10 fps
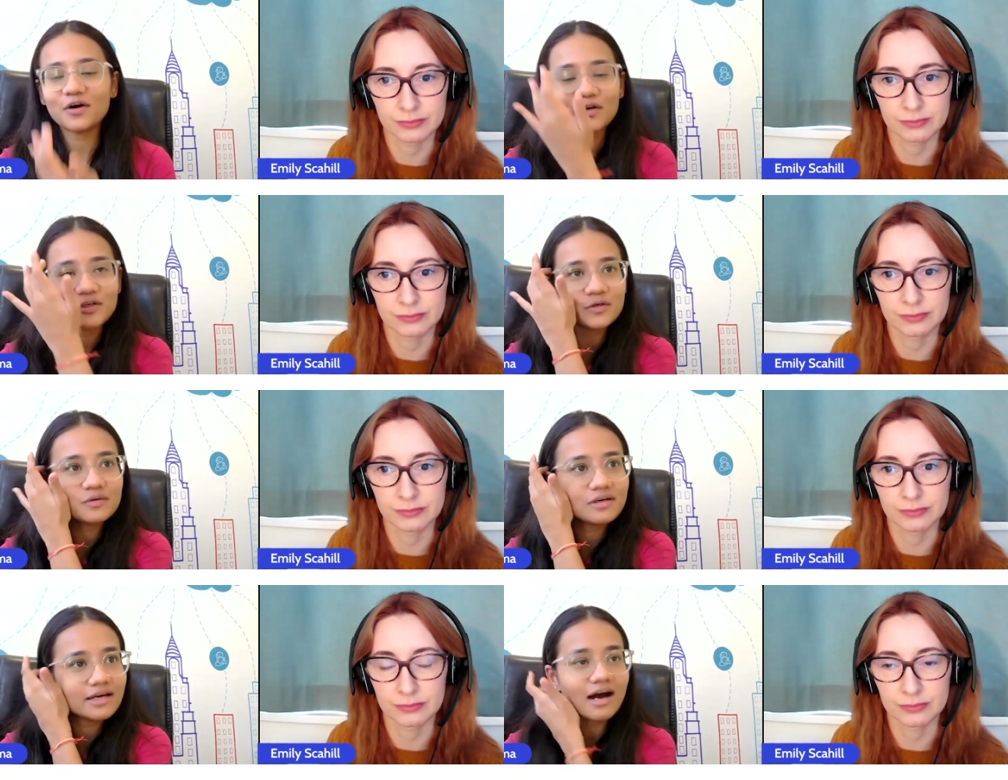Speaker 1: or you
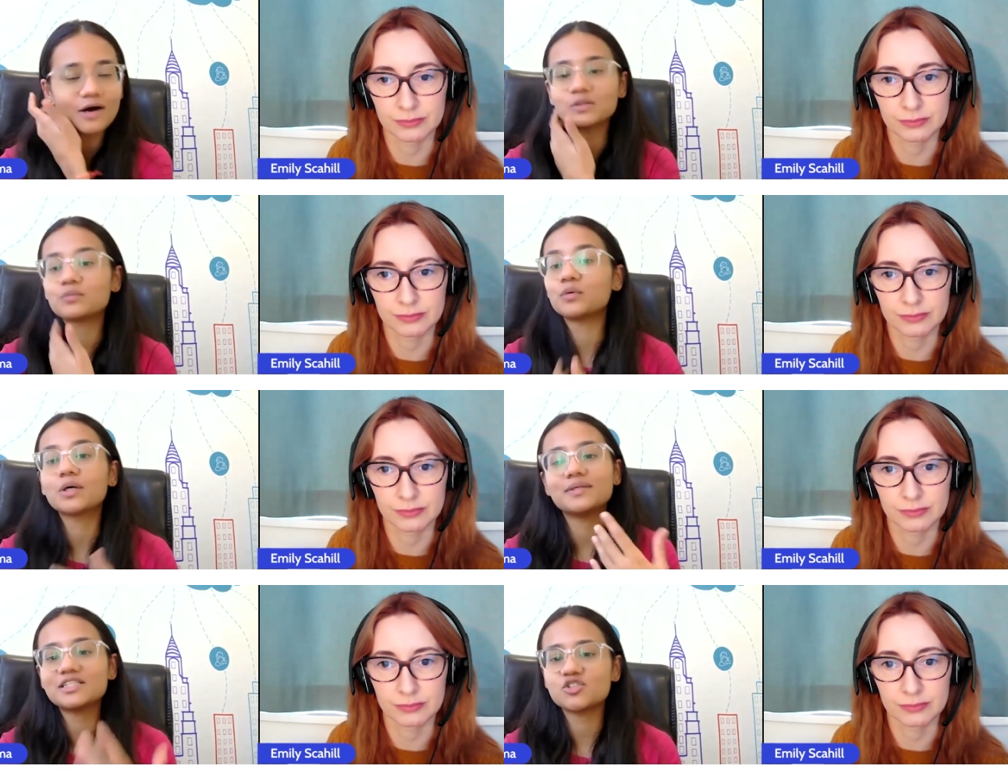know like how the
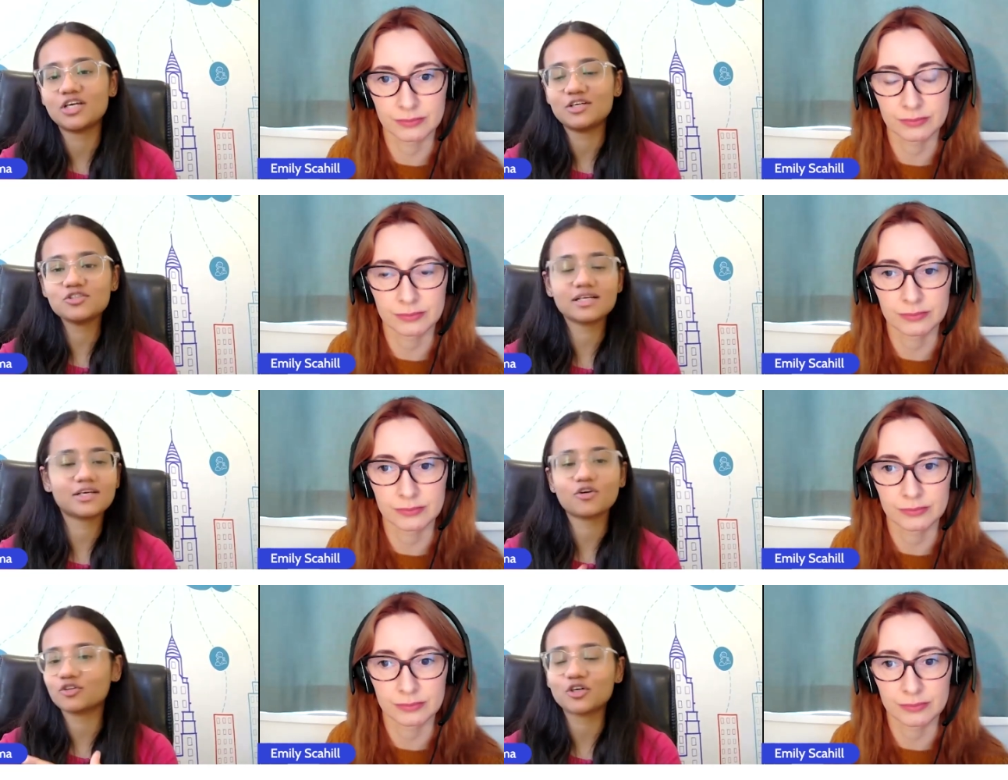work will change
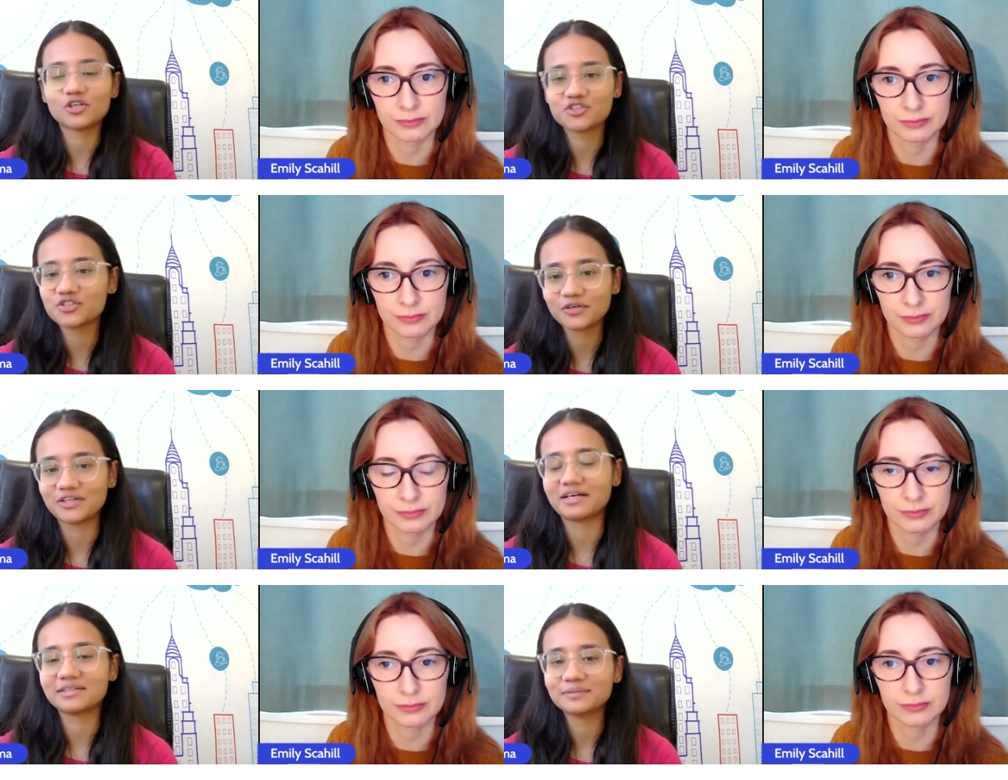like your thoughts
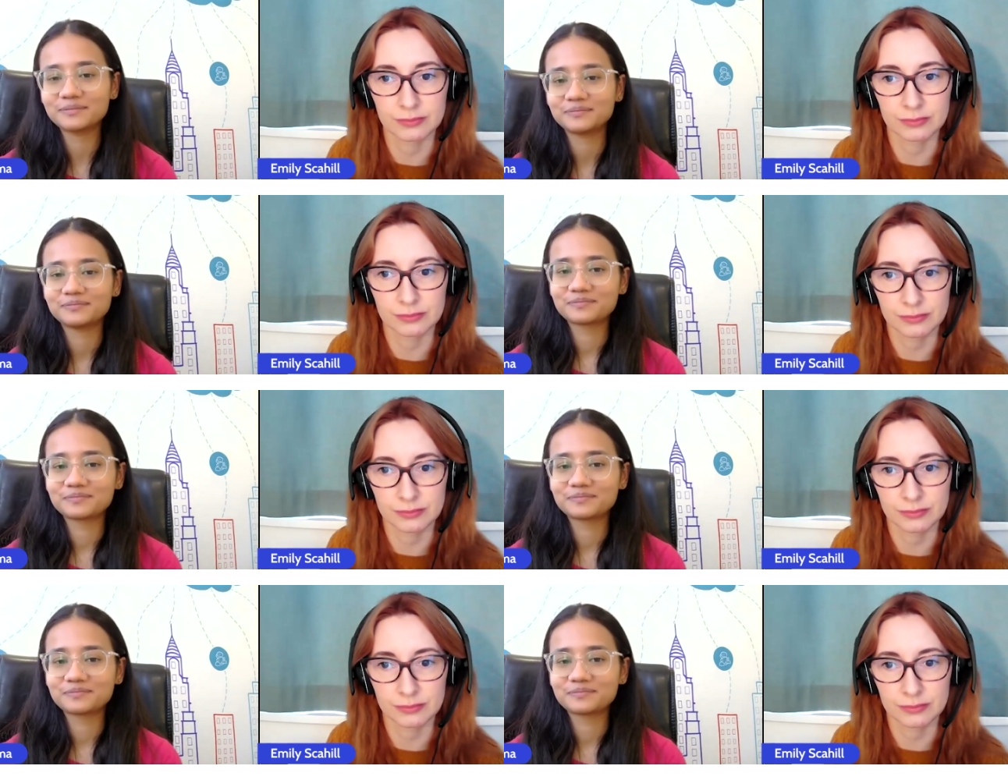on that